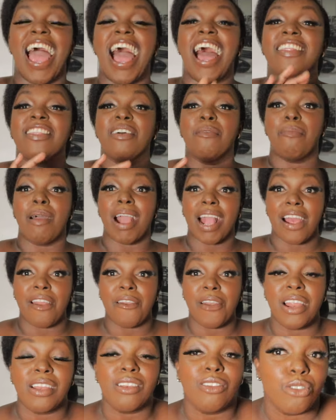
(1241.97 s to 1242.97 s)
And the
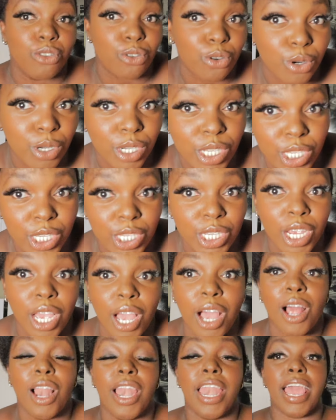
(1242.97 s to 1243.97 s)
Baccarat Rouge,
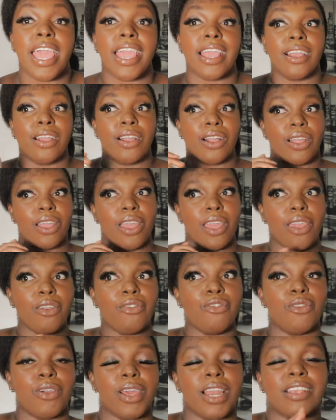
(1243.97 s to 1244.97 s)
like,
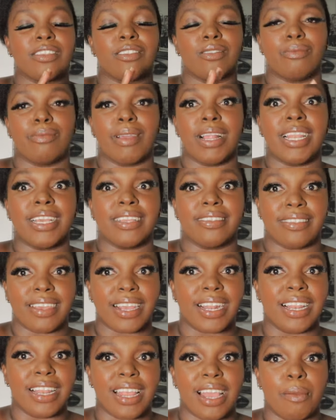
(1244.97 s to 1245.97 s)
if you want to smell
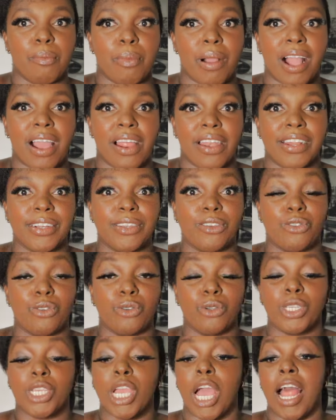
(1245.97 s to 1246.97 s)
exactly like Baccarat
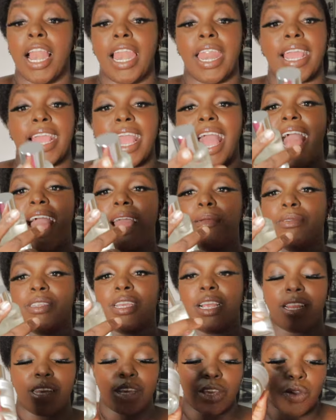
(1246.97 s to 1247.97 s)
Rouge, like I'm
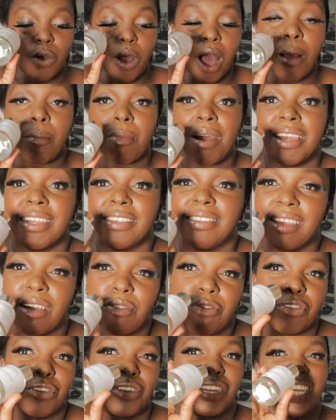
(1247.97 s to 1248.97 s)
telling you, Ambari
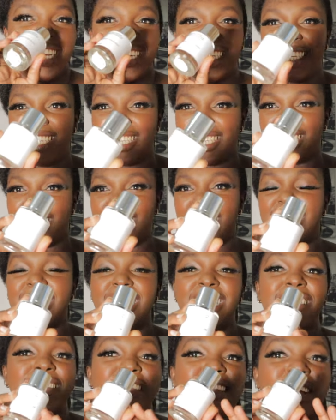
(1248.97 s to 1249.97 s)
Saffron, it is,
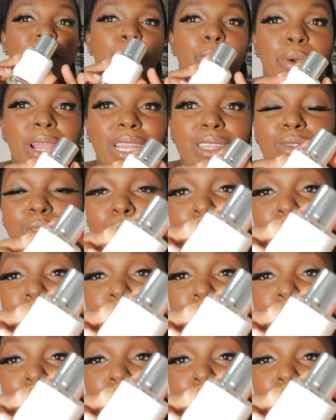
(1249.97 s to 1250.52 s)
is the way to